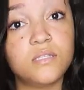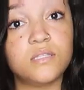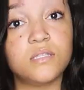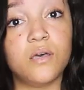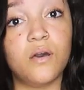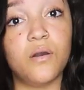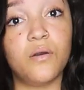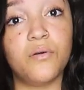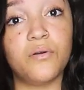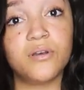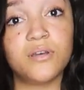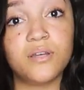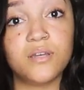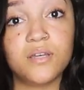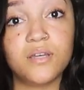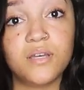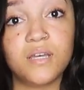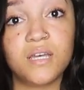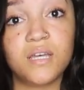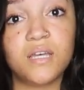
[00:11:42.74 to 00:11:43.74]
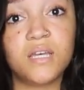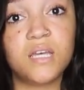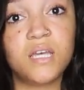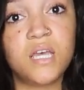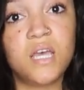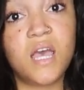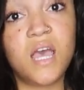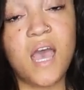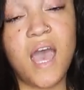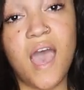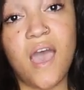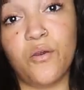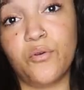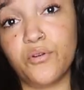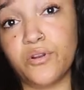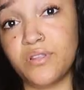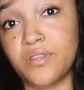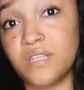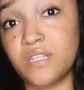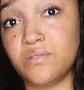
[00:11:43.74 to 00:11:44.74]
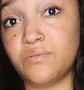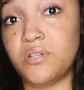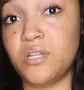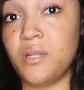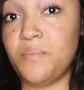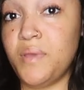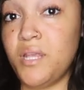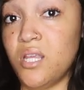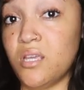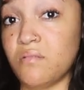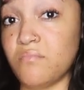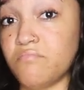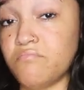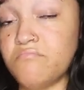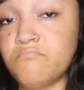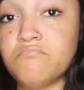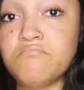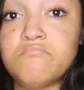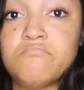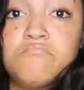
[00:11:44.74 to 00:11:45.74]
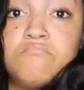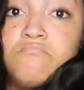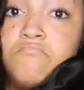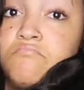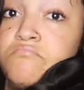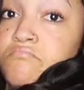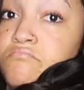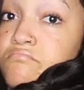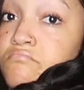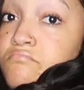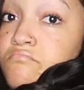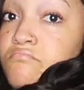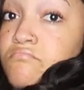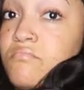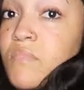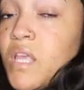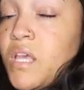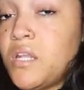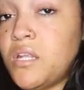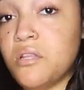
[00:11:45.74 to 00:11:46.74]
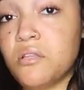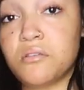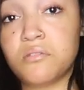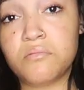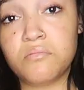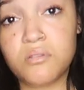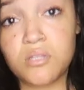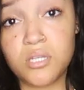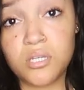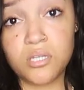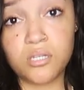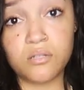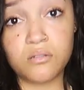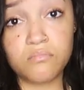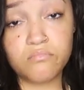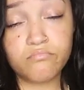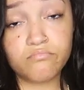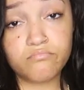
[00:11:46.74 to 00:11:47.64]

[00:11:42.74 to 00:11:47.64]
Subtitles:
So I ordered this one in a medium and it looks really good.